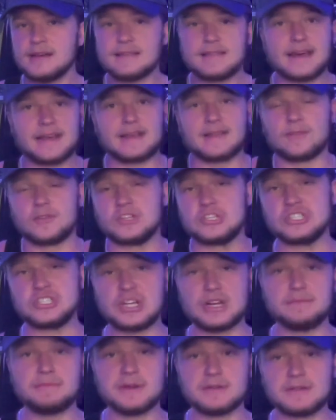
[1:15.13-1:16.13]
that can
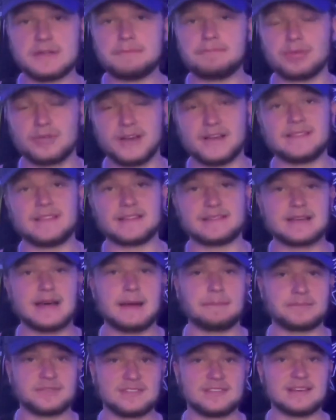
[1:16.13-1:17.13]
legitimately play in the
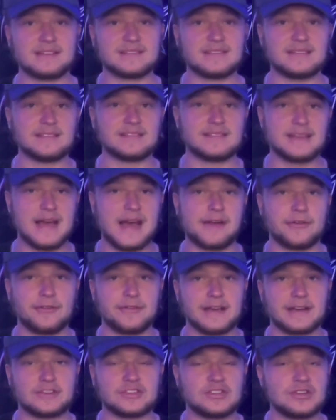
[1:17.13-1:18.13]
top six in Seattle
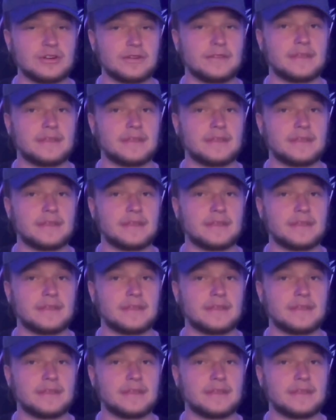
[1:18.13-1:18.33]
next year.